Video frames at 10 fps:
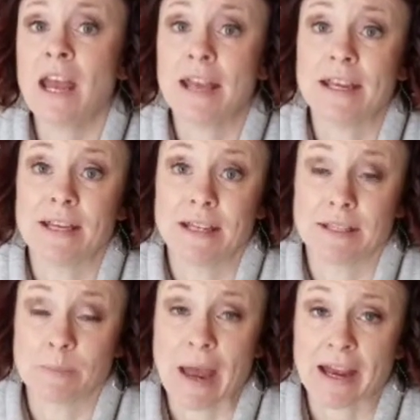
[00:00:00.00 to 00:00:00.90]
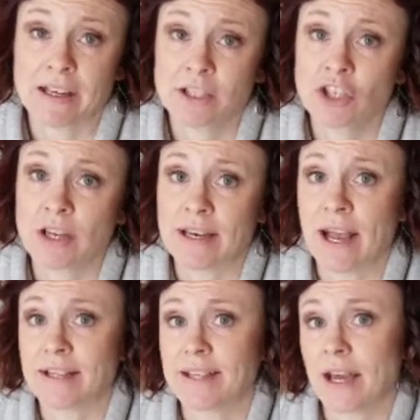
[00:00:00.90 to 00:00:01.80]
It is packaged and
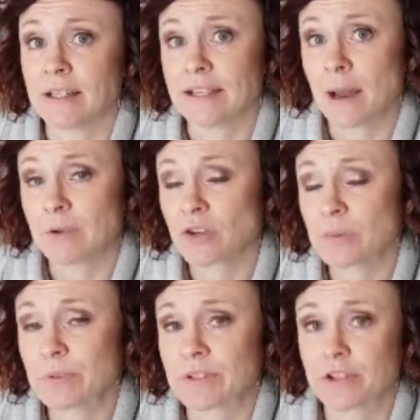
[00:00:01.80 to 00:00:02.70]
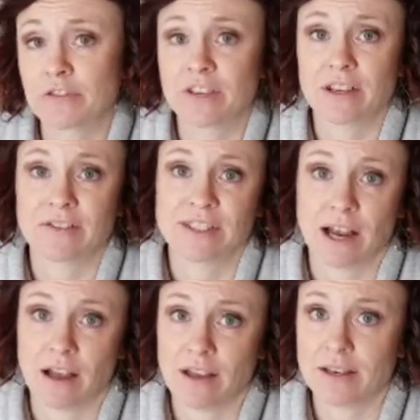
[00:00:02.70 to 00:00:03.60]
has added chemicals, preservatives,
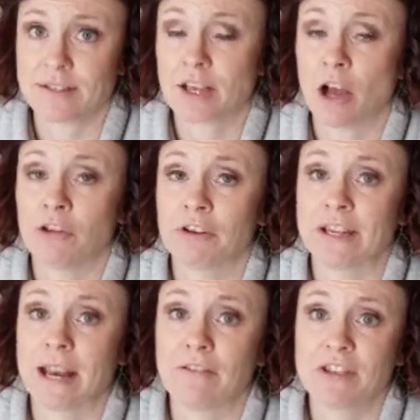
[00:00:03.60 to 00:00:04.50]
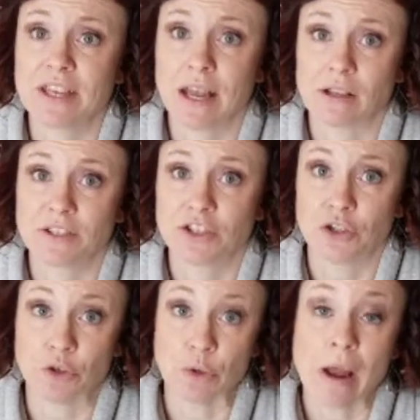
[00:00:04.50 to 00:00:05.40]
dyes, coloring, and everything else
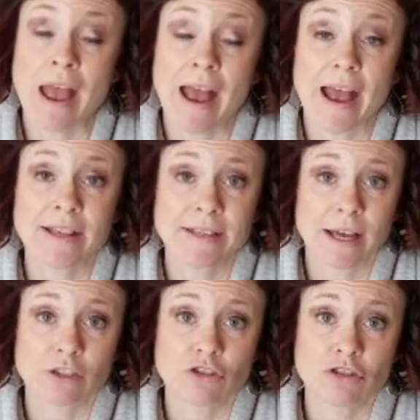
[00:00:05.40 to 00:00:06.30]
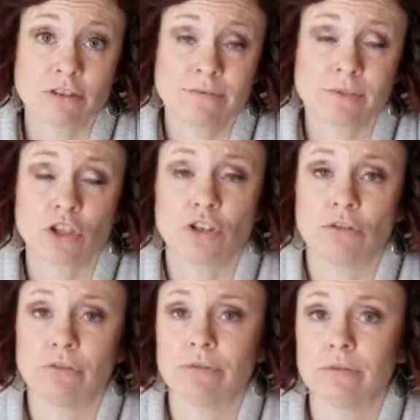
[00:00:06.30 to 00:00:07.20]
to add texture,
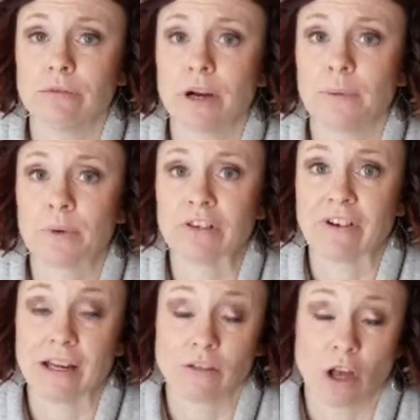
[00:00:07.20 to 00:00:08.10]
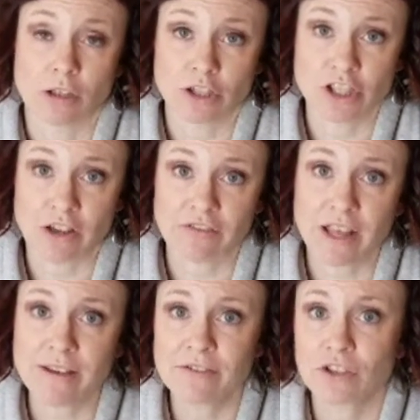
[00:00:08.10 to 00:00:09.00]
to provide a longer shelf
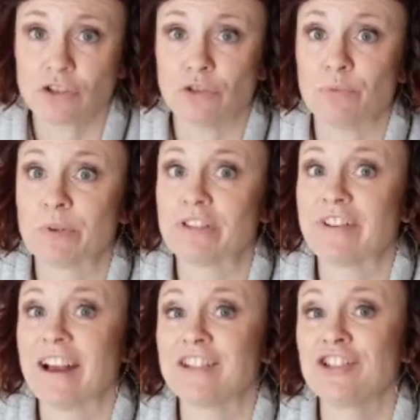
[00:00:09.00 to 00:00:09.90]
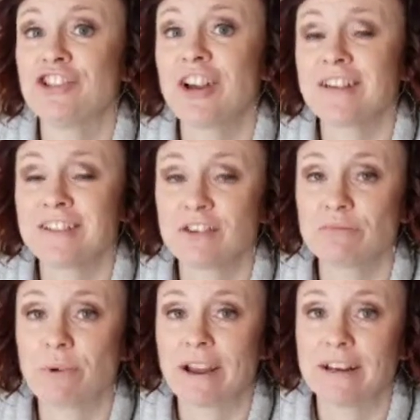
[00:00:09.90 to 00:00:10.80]
life, to provide just the
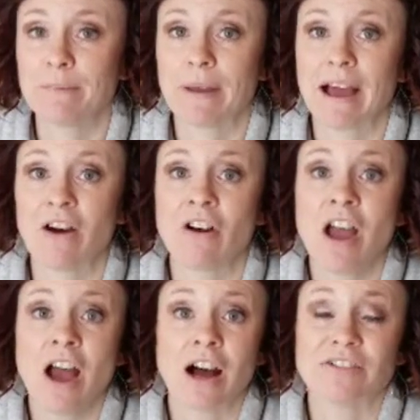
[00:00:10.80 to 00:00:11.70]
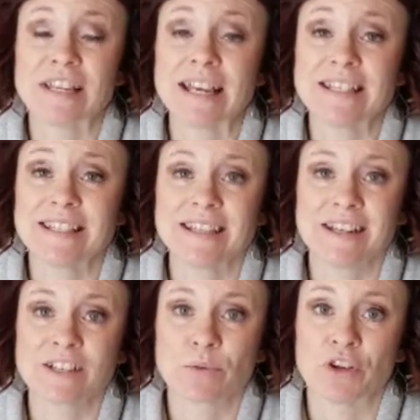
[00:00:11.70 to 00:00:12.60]
right amount of
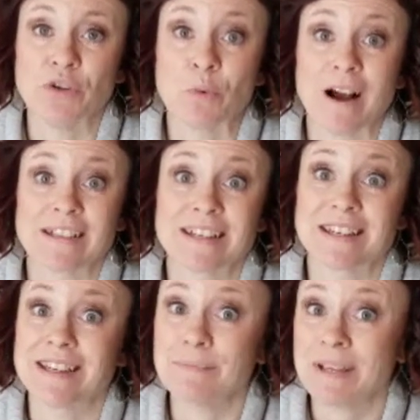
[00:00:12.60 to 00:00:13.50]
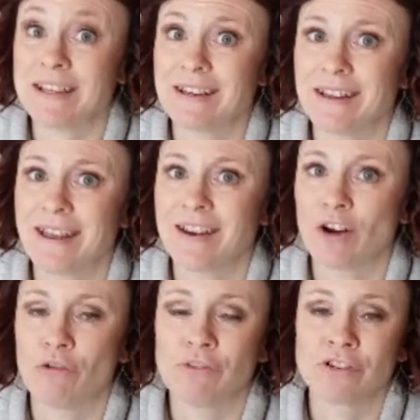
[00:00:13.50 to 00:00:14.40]
tastiness where you want to keep eating it
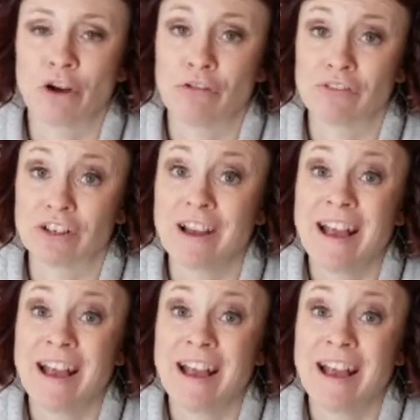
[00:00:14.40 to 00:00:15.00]
over and over,